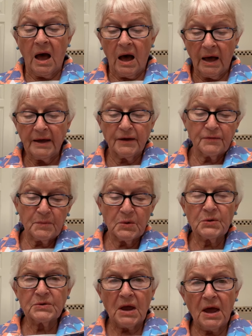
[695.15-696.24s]
I have
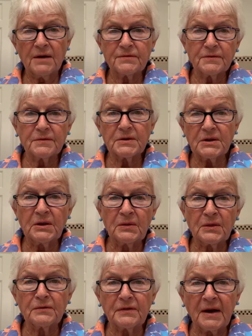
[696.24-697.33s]
burned half of it in
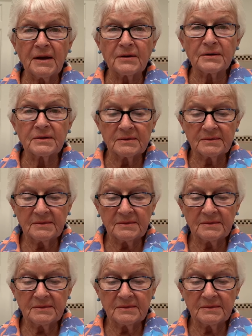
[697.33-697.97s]
the fire.